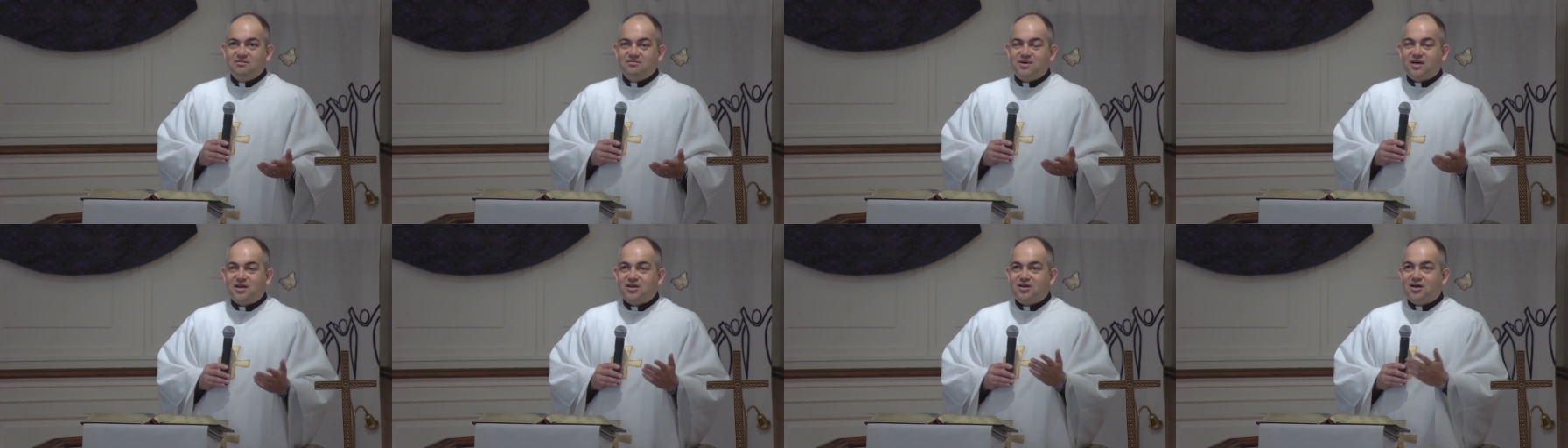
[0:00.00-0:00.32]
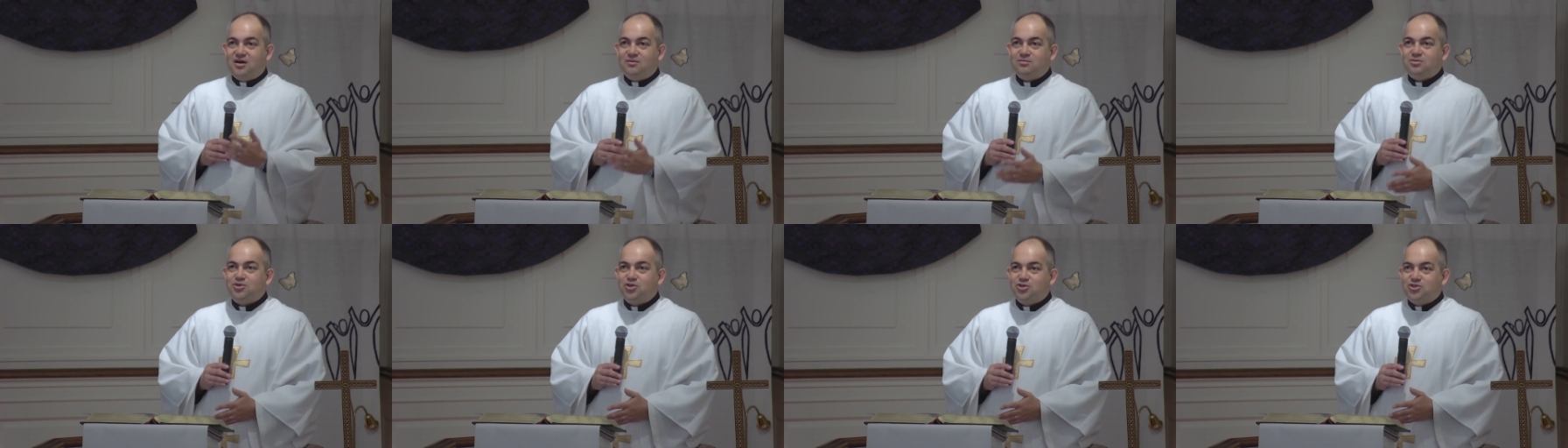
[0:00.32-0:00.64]
but
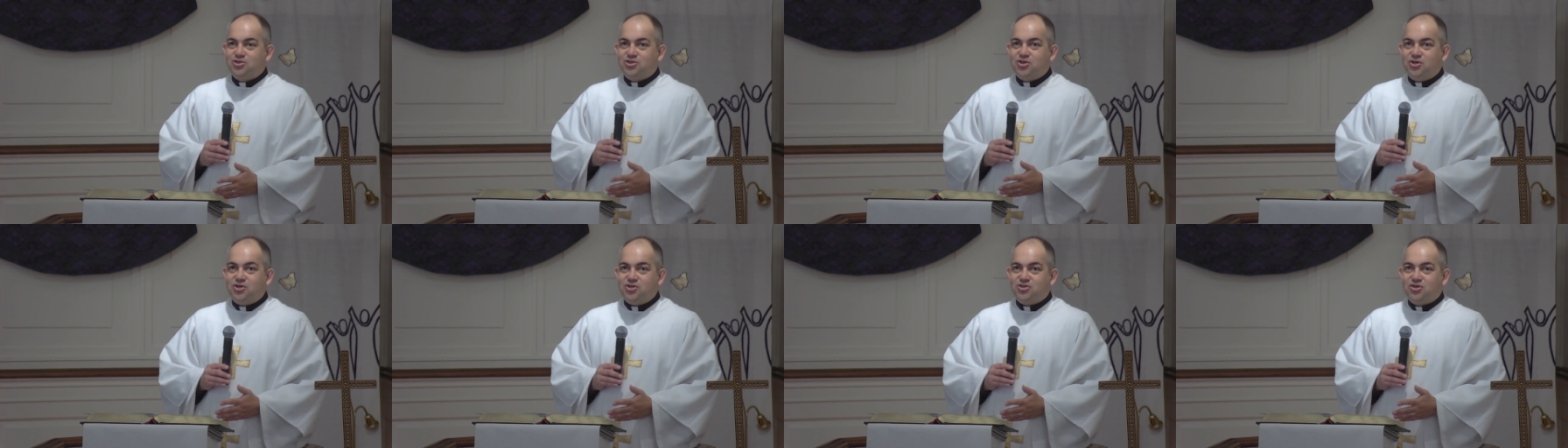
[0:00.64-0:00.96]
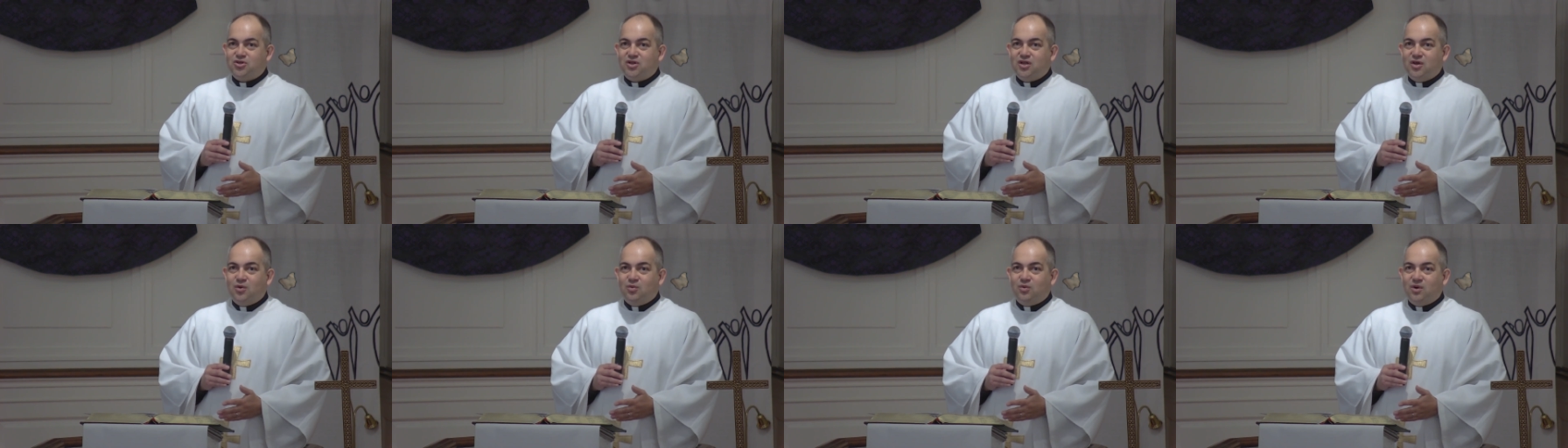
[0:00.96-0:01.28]
come to
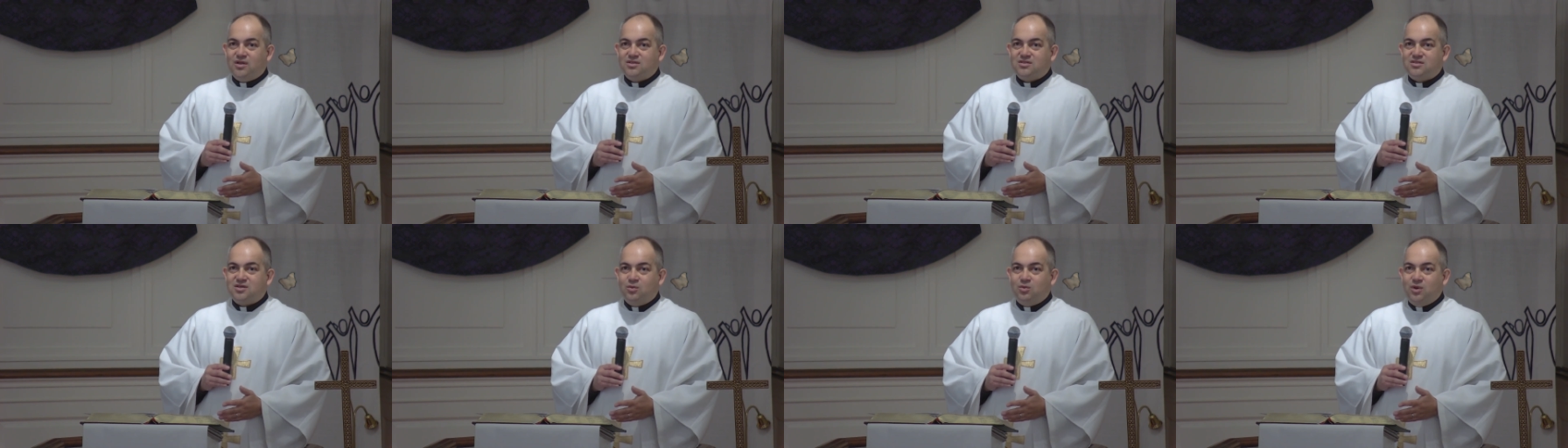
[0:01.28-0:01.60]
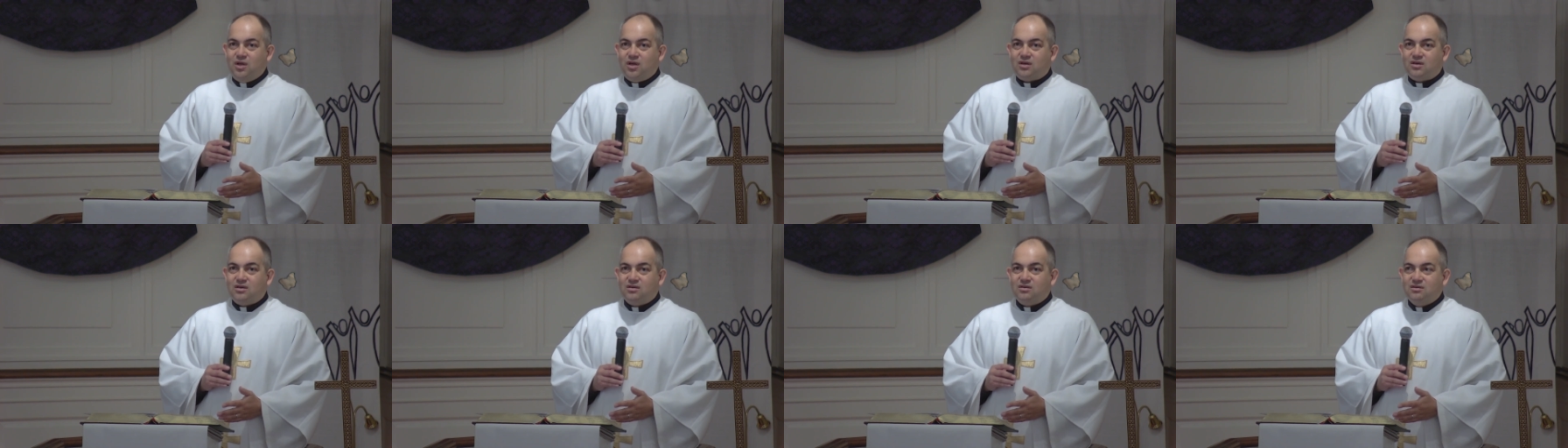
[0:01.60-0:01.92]
church only once a
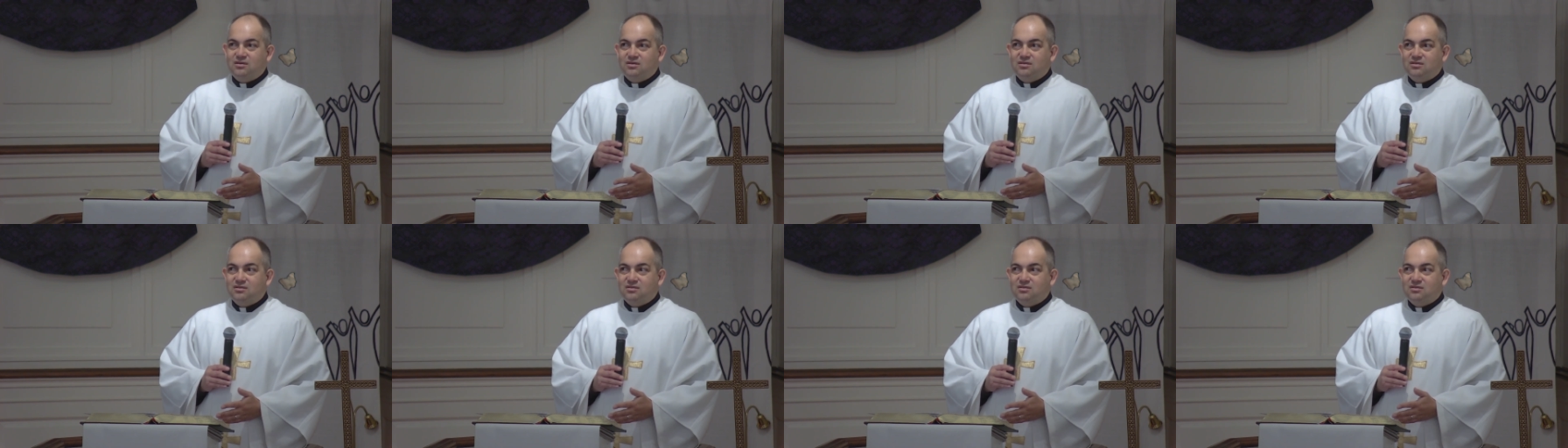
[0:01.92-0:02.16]
week,